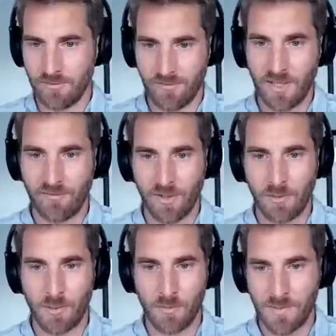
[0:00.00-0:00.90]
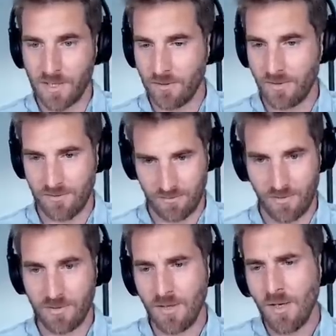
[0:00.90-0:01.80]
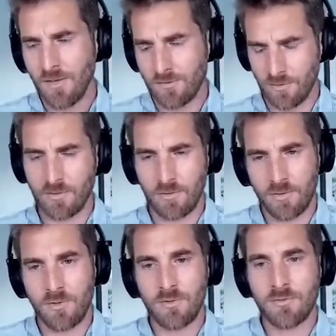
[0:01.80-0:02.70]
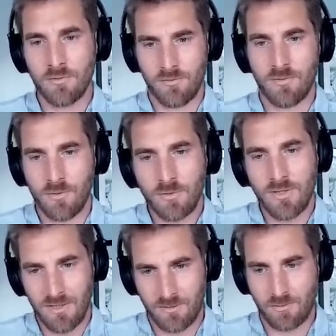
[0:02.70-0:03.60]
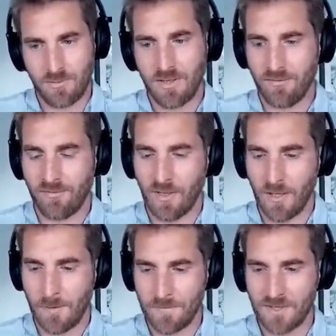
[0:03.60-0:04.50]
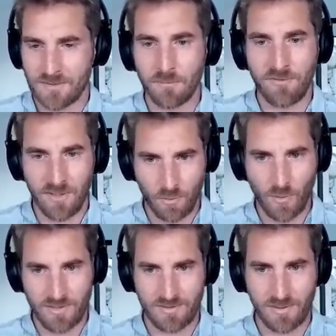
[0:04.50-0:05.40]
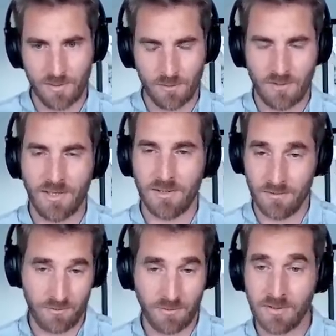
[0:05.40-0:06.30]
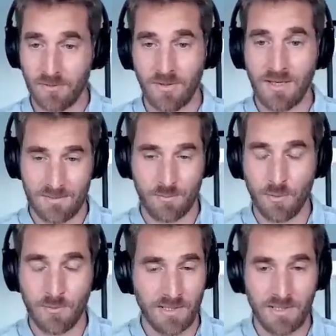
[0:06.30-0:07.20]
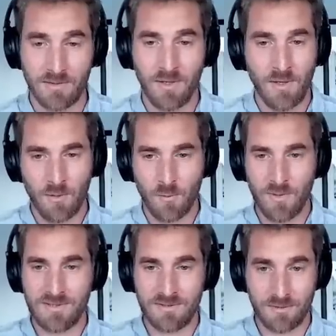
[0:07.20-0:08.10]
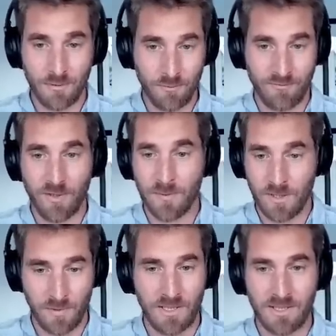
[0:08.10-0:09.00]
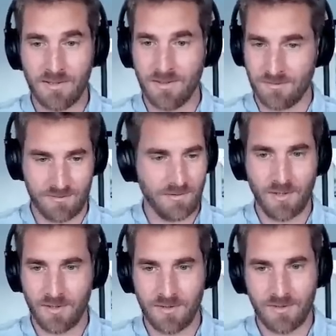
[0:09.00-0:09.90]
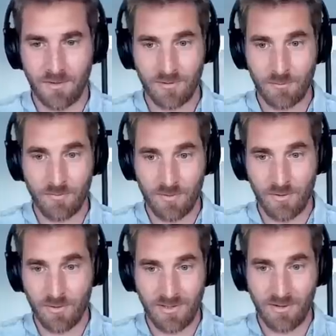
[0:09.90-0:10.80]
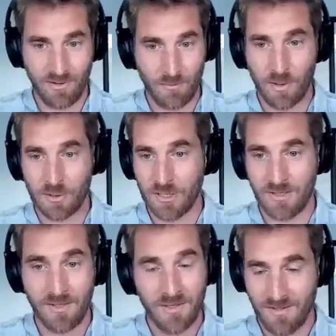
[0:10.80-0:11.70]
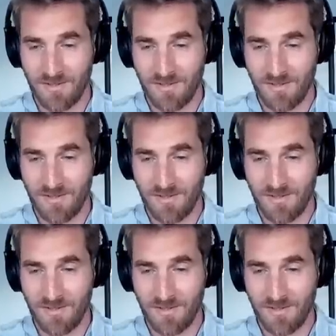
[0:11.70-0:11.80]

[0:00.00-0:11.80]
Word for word: verifiable manner, and so on. So you you need to have um, something quite scalable. And during the last bull market, we saw very quickly that uh, the the Ethereum blockchain